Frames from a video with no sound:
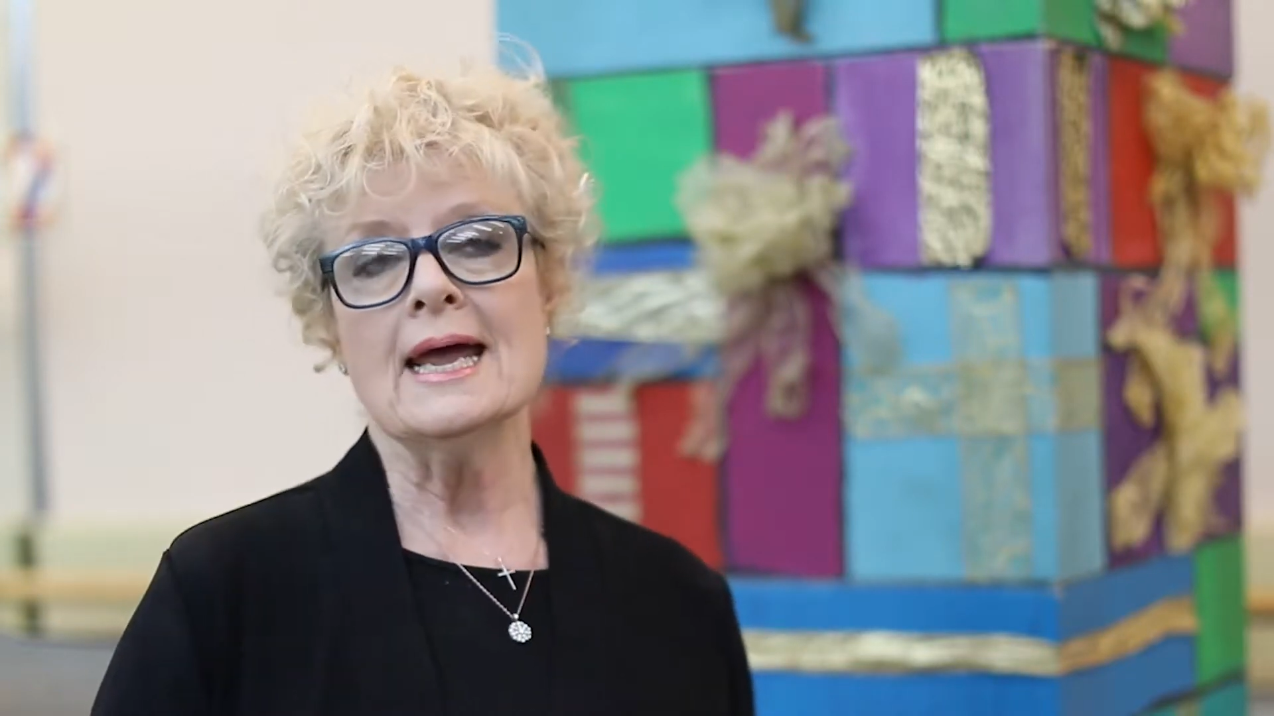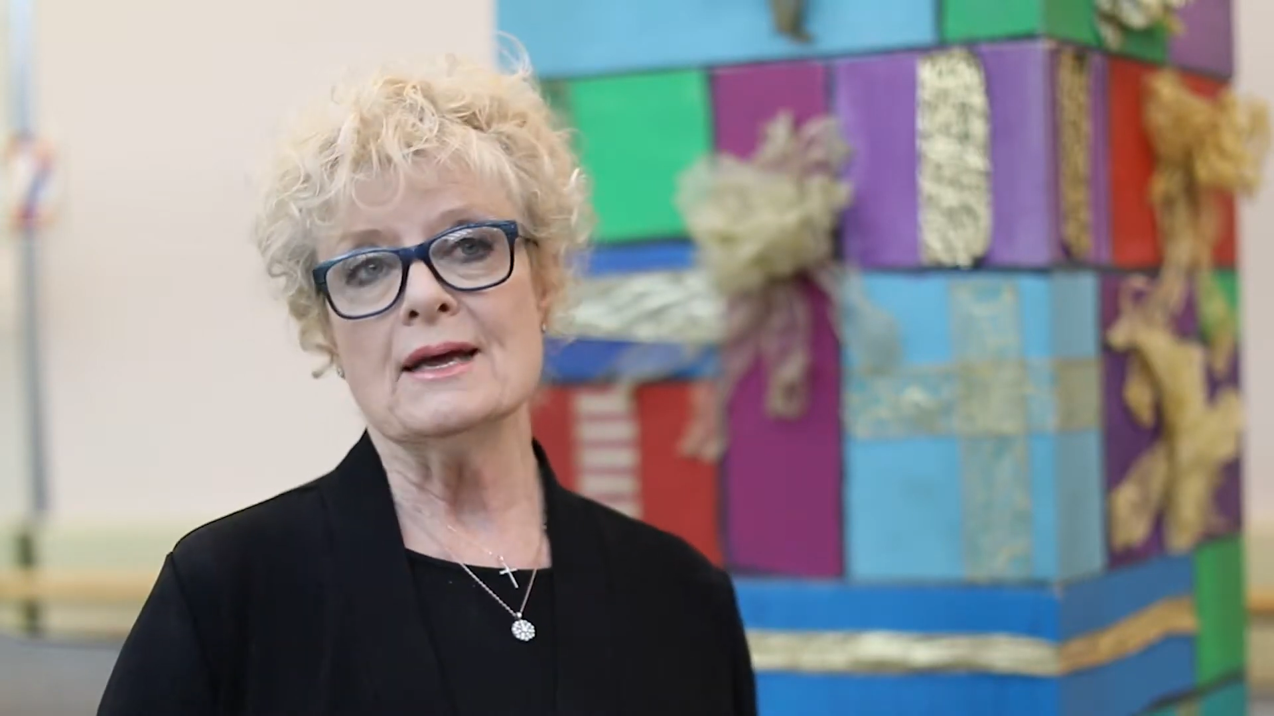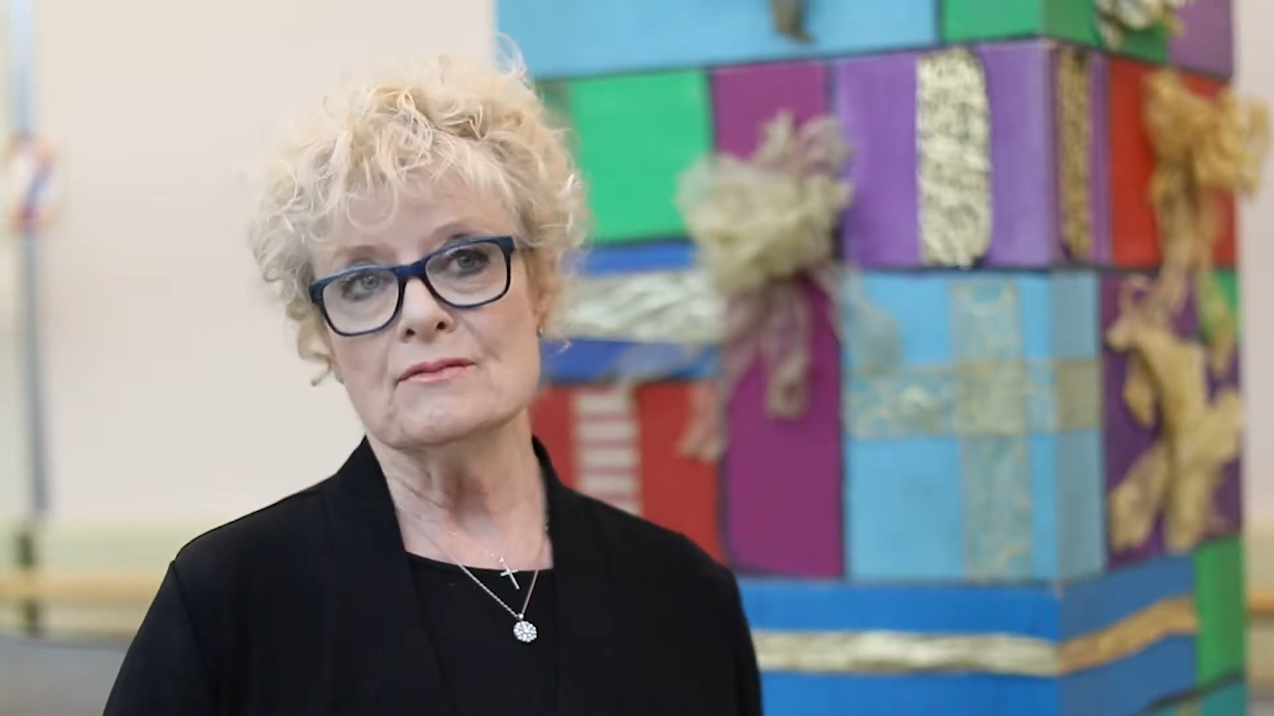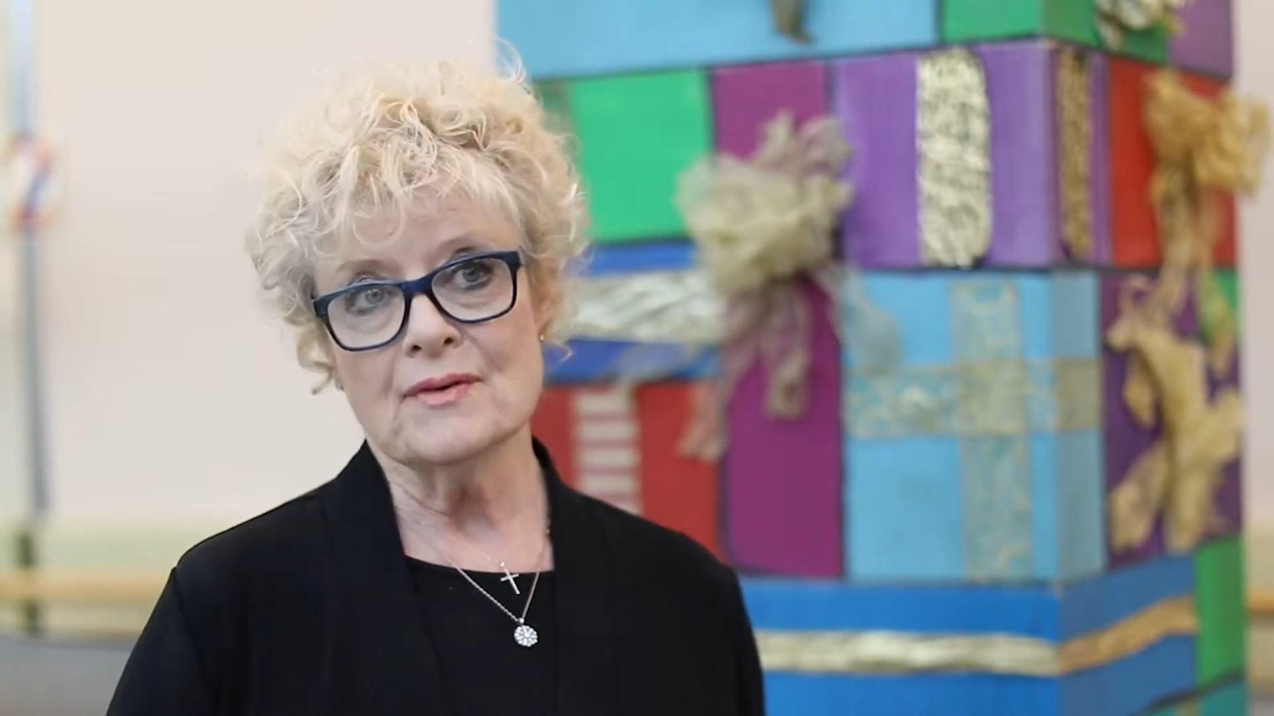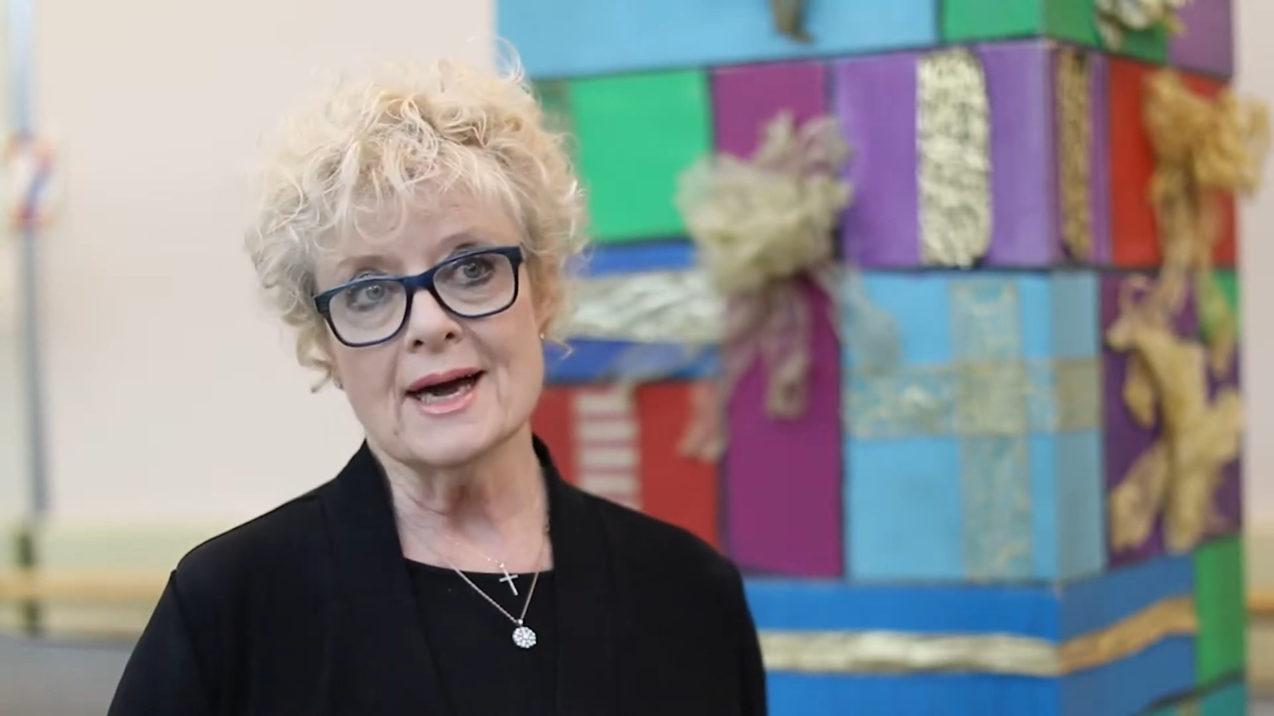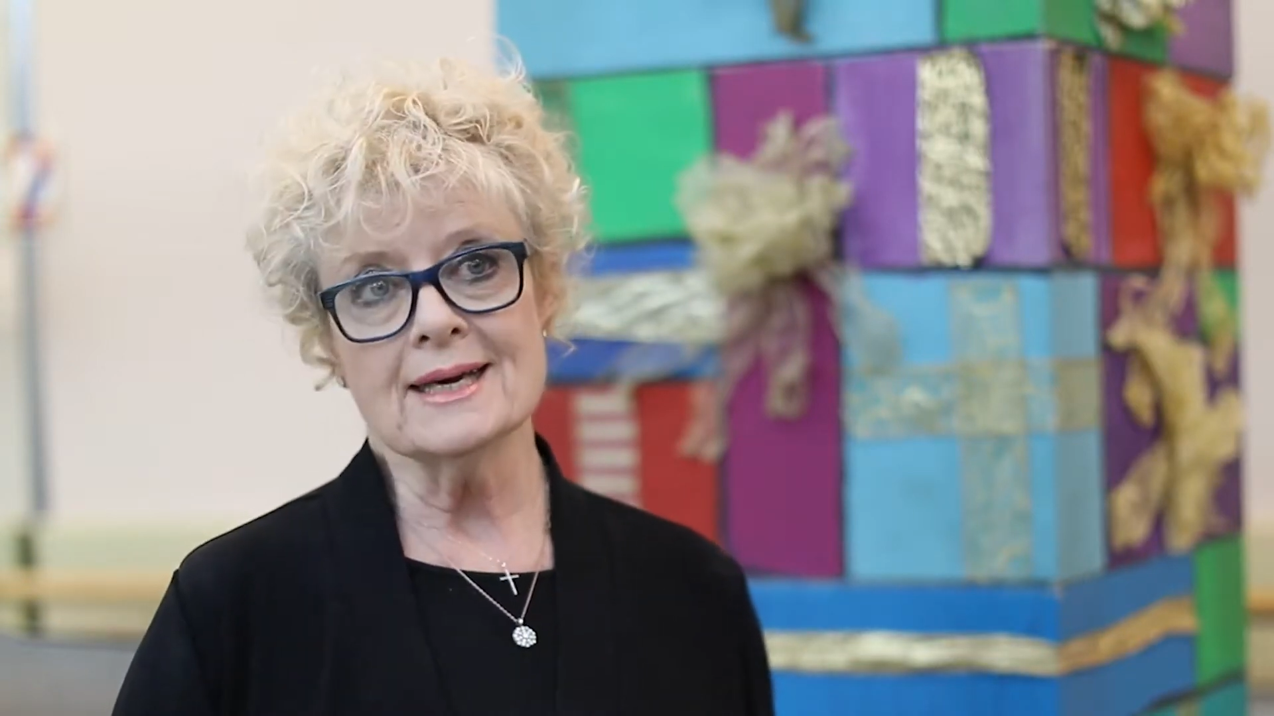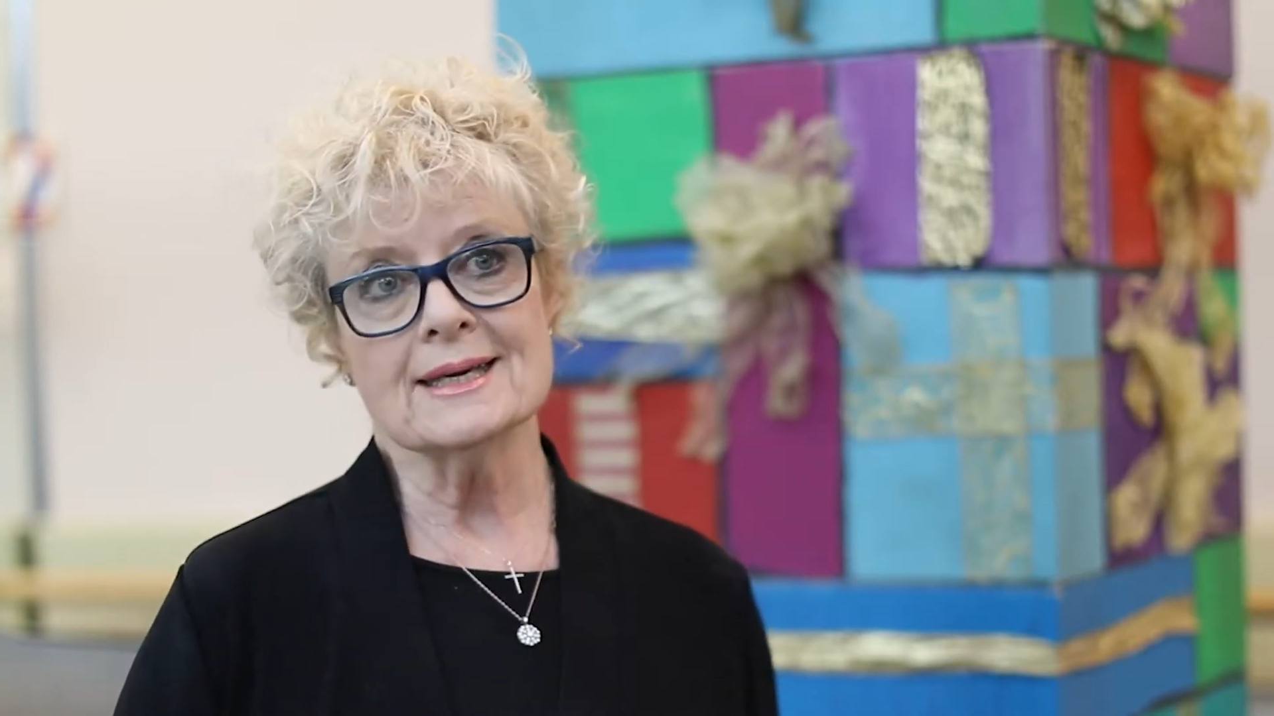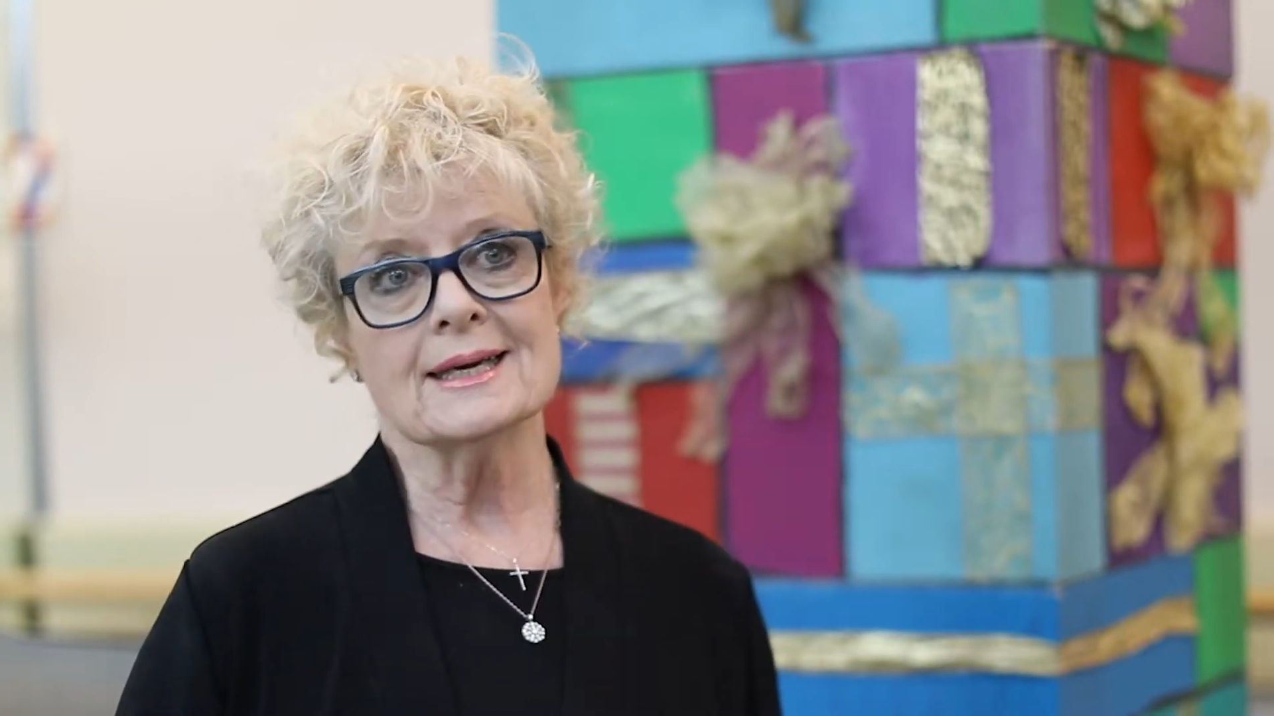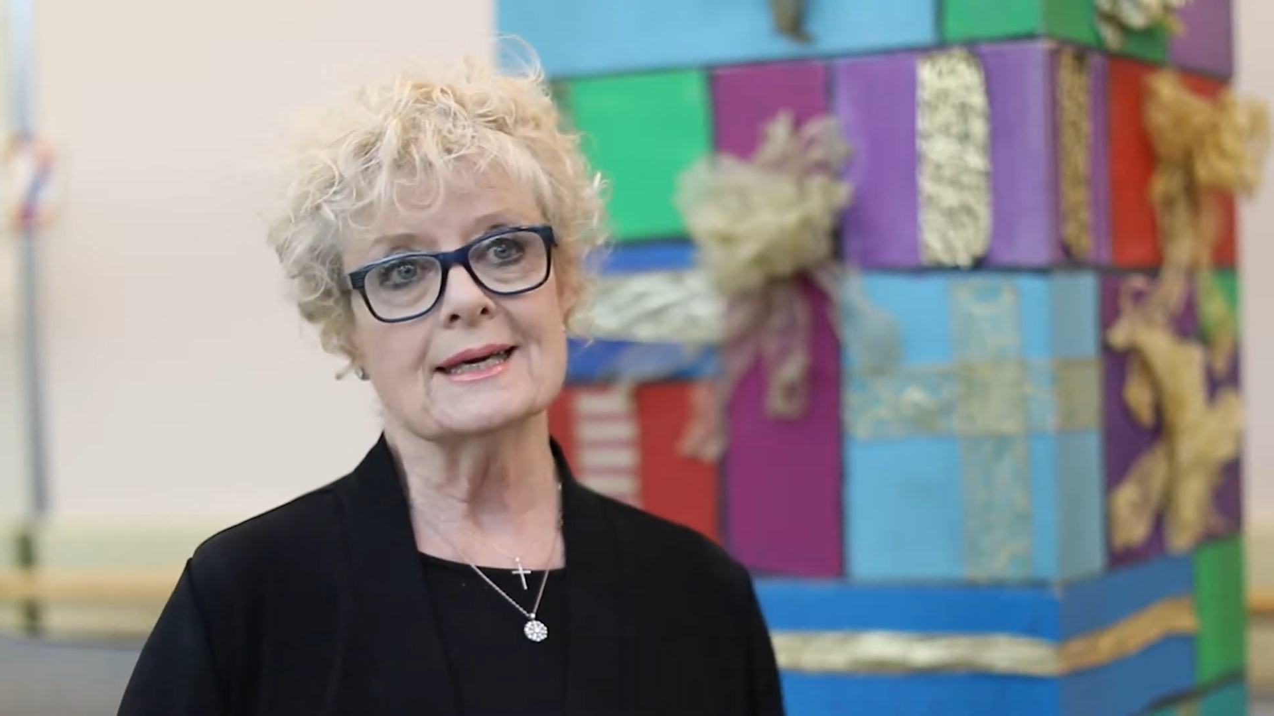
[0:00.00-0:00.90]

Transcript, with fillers: invite